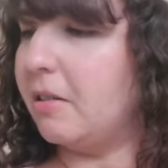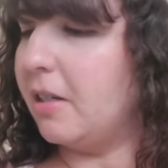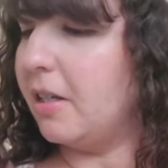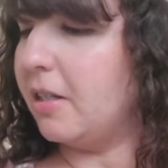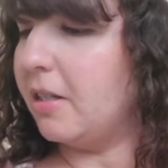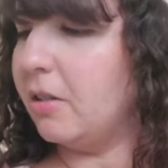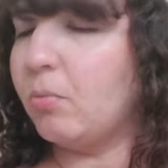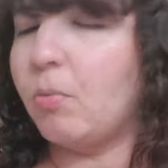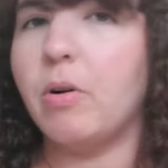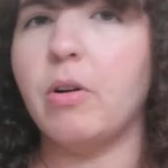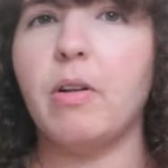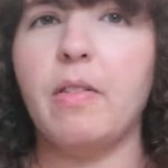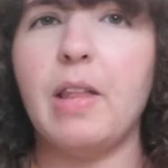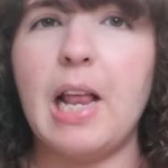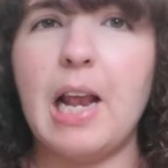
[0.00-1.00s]
this is one
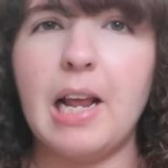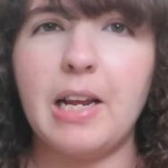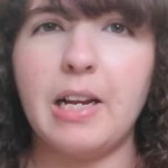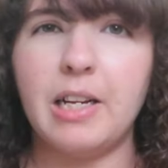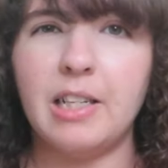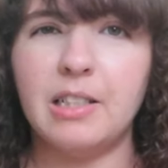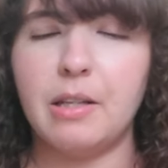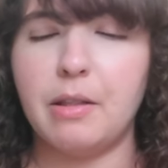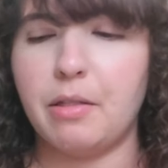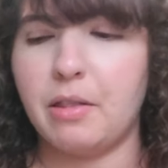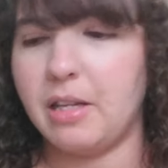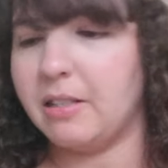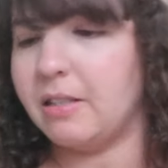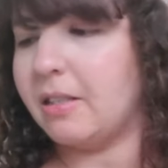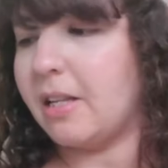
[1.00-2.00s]
of the latest
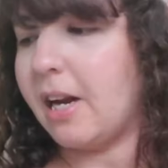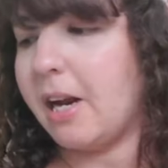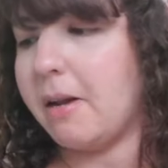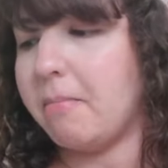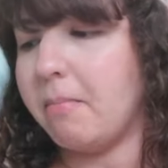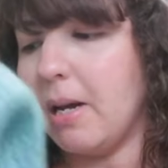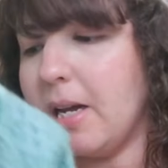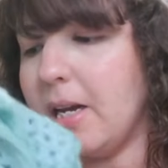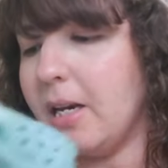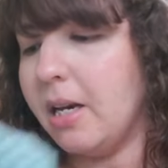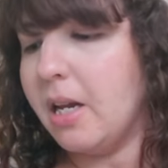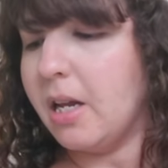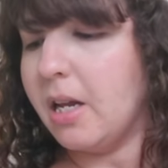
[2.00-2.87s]
things that I made